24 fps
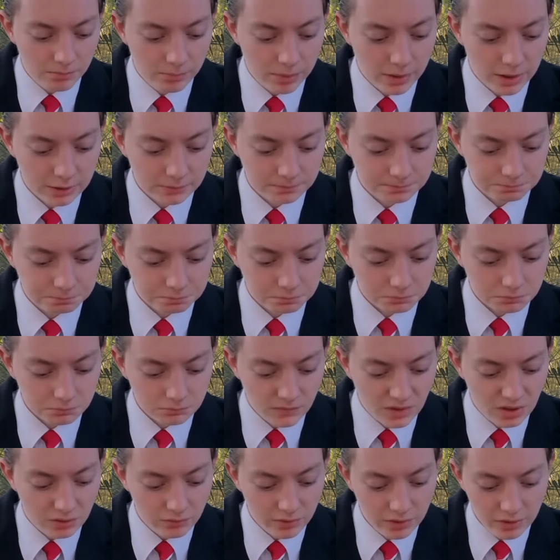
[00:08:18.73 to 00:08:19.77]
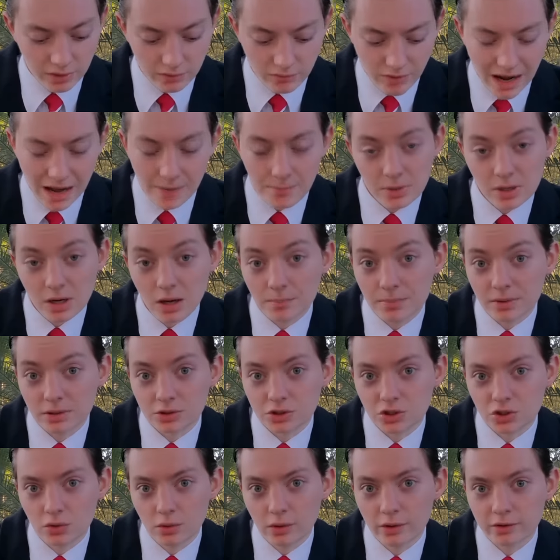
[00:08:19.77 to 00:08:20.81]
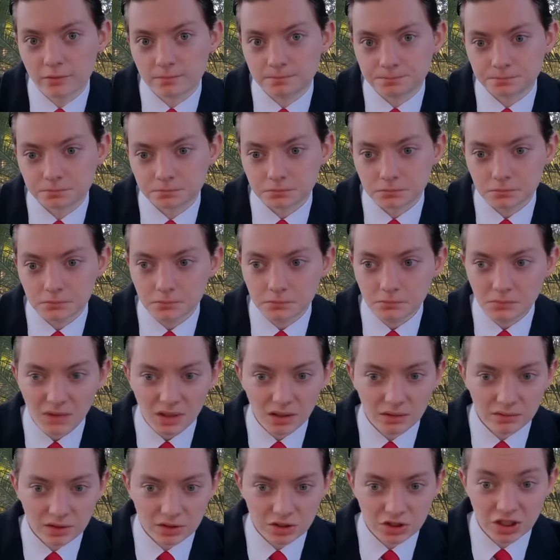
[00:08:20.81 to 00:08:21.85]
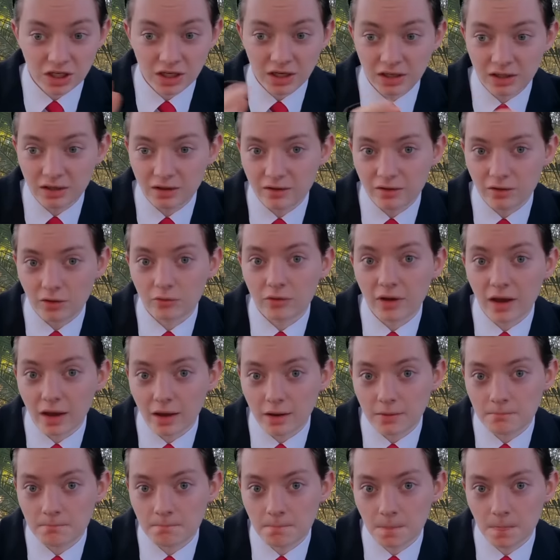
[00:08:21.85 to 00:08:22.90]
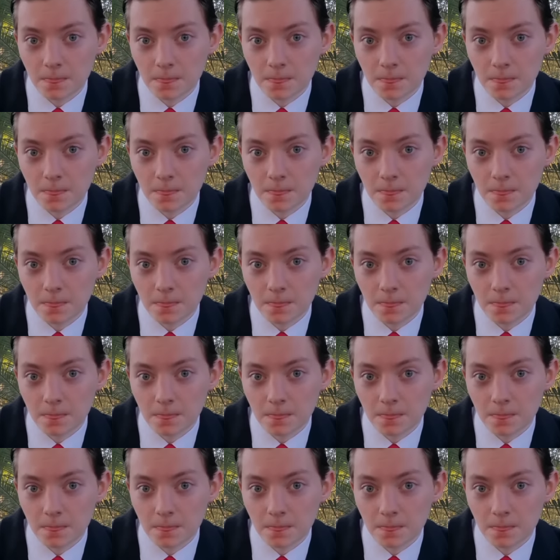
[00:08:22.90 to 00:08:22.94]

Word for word: But to really wrap it up in short, the chicken is okay.